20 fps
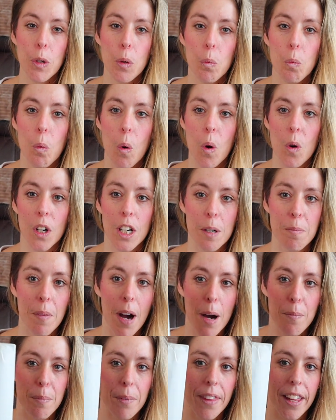you warm
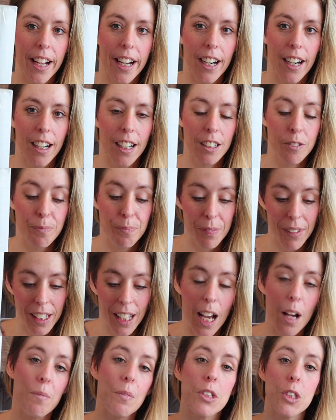up there.
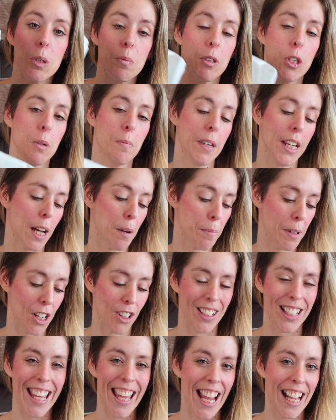I'm assuming you mean up here
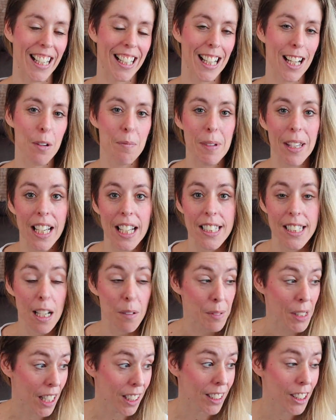in Canada, because
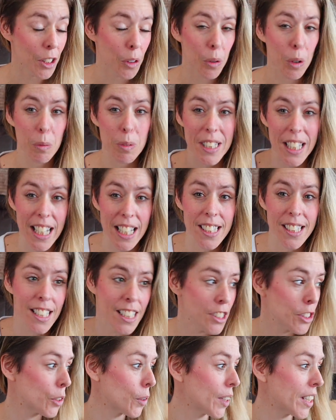I'm telling you, it was
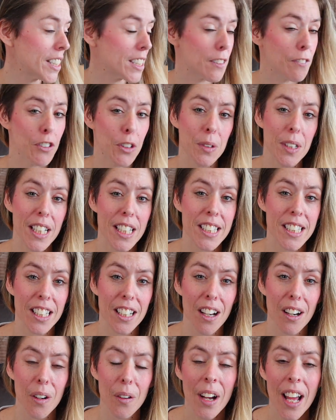18 degrees a few days
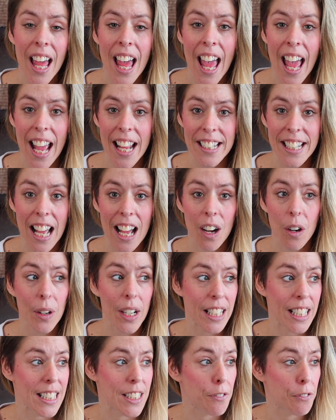ago, and now
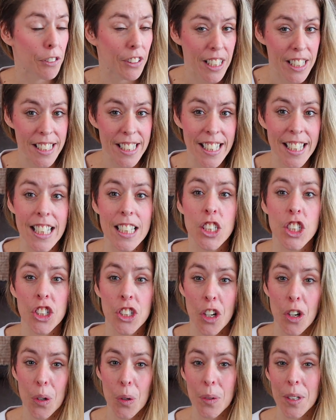it is freezing. It
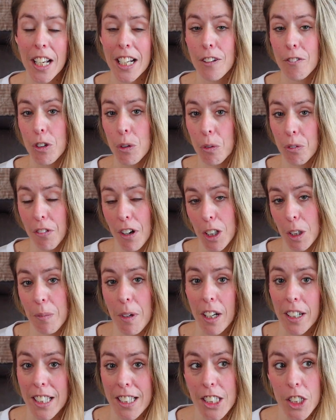snowed, and if you follow me
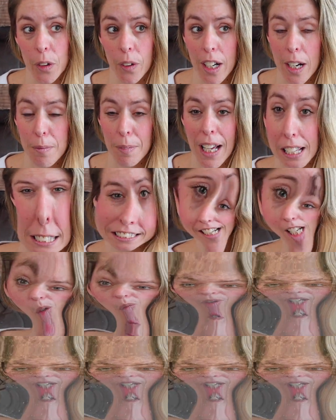on Instagram last night,